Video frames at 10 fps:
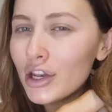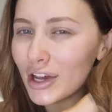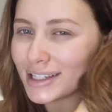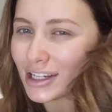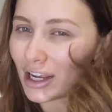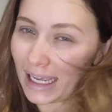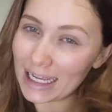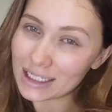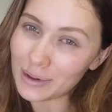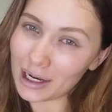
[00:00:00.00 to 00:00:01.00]
nice and early,
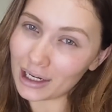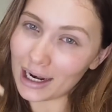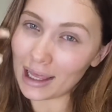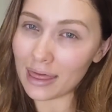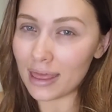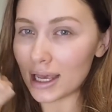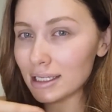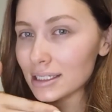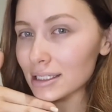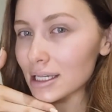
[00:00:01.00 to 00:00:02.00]
hence why I look like
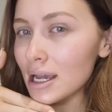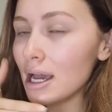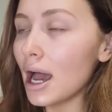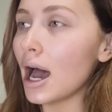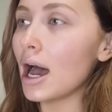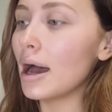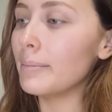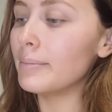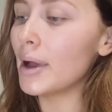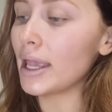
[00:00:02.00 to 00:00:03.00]
this.
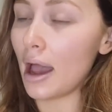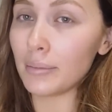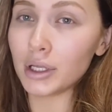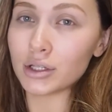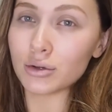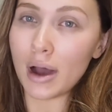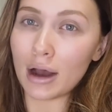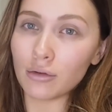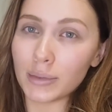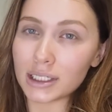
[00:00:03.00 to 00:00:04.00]
Yeah, I'm gonna sort
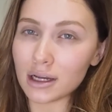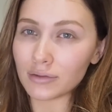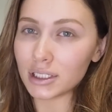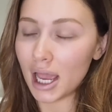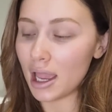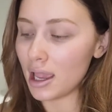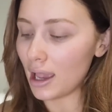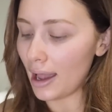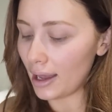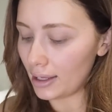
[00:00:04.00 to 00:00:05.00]
out all my stuff to
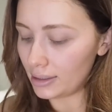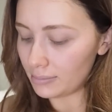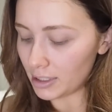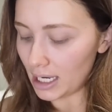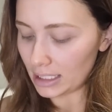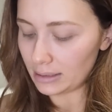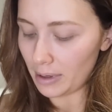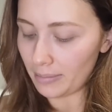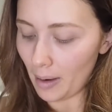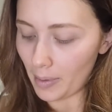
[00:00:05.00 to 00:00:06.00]
take, and my taxi's
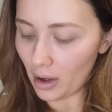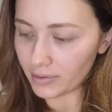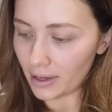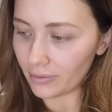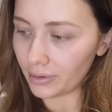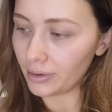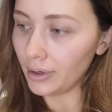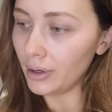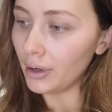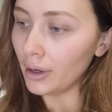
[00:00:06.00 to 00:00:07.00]
picking me up at 7:30,
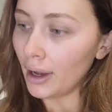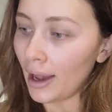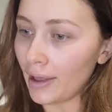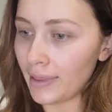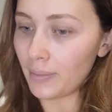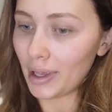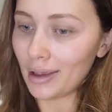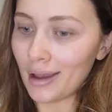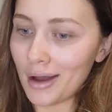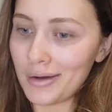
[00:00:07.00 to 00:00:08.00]
and then we
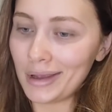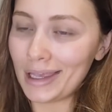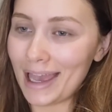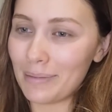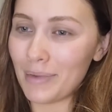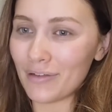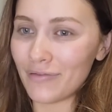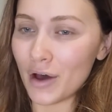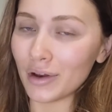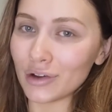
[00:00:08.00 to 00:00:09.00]
can go and get my
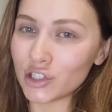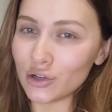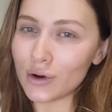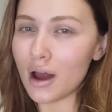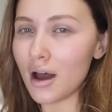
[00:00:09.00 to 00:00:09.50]
photo shoot